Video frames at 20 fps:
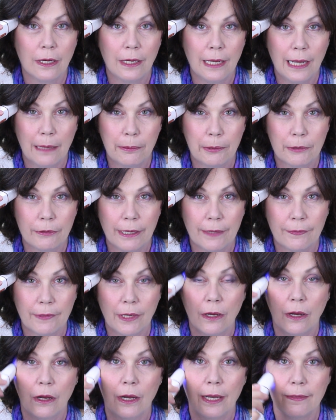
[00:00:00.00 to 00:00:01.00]
up around
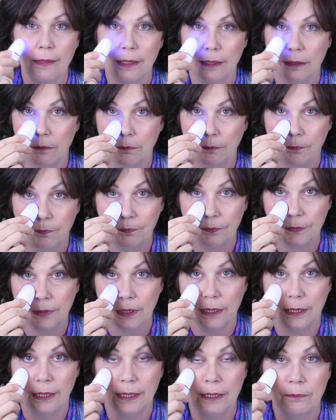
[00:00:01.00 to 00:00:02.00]
the eye then.
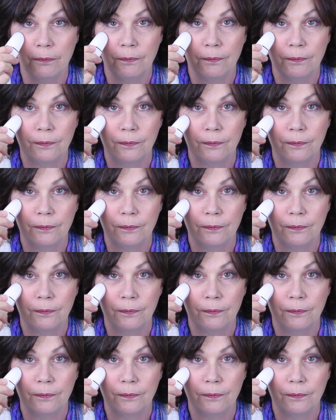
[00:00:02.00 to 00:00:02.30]
Okay,